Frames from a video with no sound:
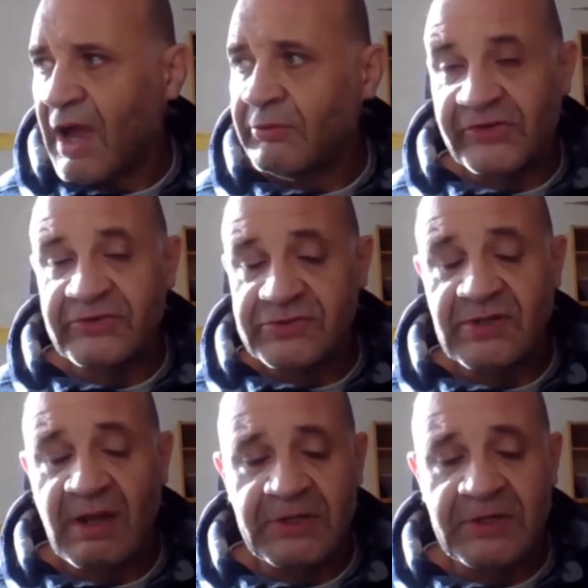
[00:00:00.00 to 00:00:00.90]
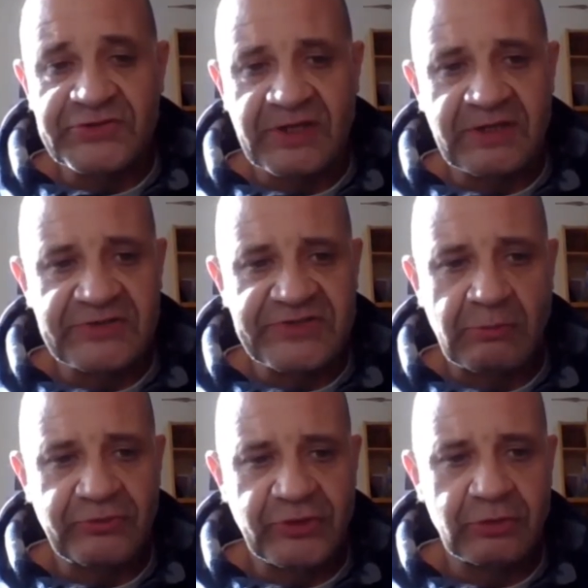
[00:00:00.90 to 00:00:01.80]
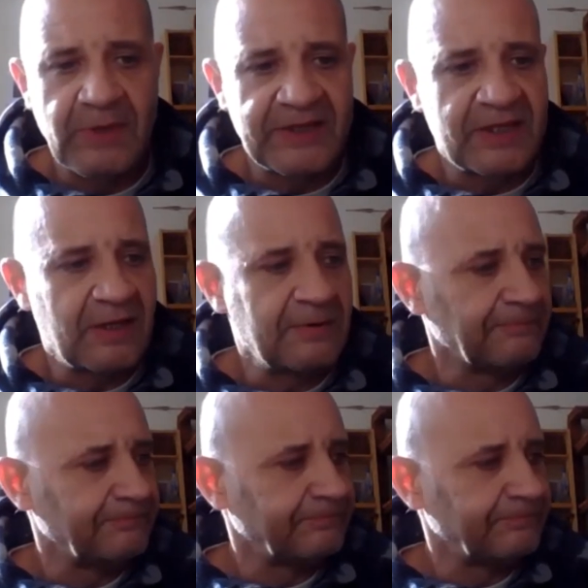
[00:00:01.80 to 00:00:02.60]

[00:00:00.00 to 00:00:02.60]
interested in stone tool making.